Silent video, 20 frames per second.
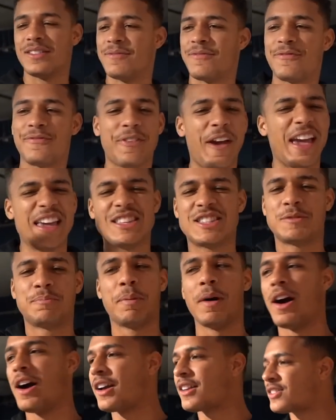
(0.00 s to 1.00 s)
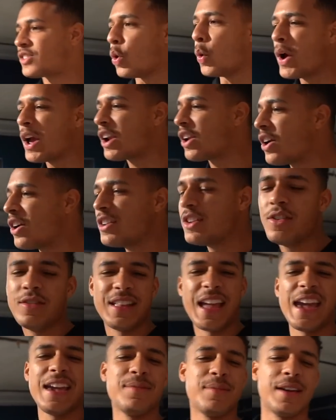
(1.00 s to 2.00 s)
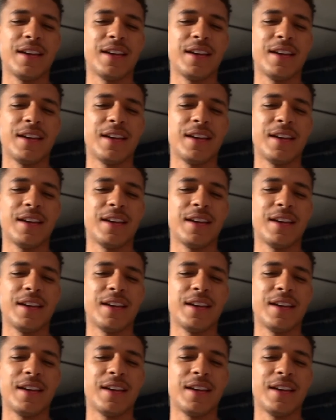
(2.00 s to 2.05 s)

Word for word: you Facebook, Twitter, you name